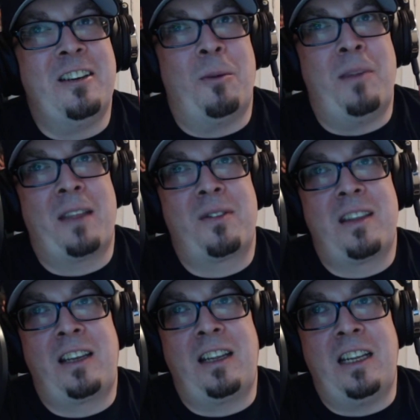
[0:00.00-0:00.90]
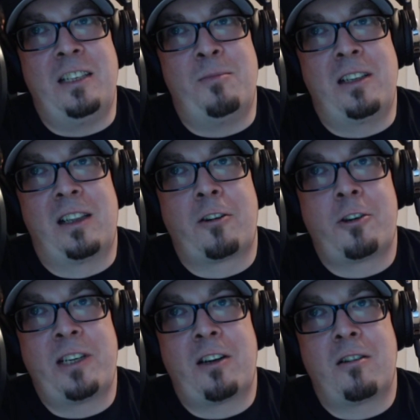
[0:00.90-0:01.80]
not thinking he's been cleared
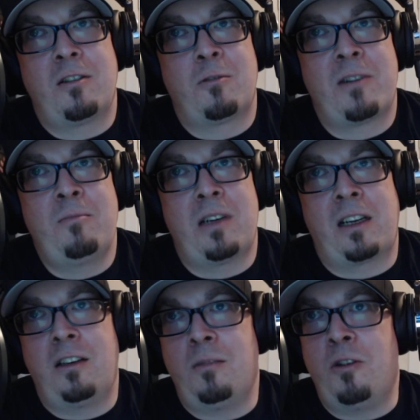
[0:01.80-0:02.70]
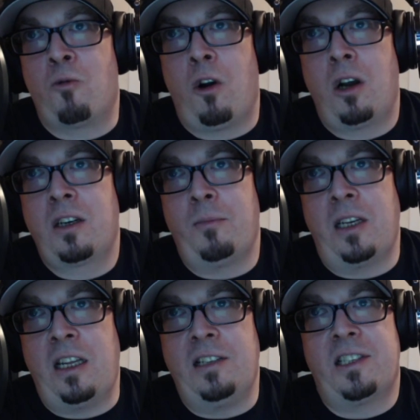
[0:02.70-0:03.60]
to return to the ring, but I could be wrong. I
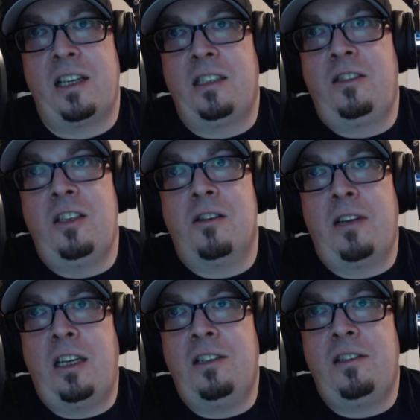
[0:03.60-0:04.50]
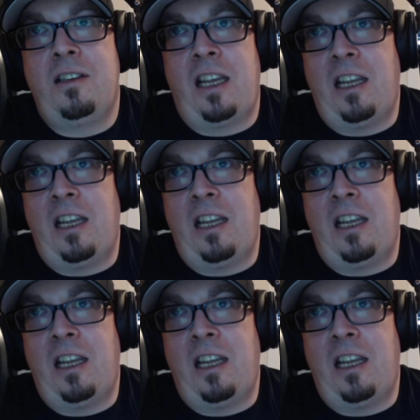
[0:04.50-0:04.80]
mean, he said, he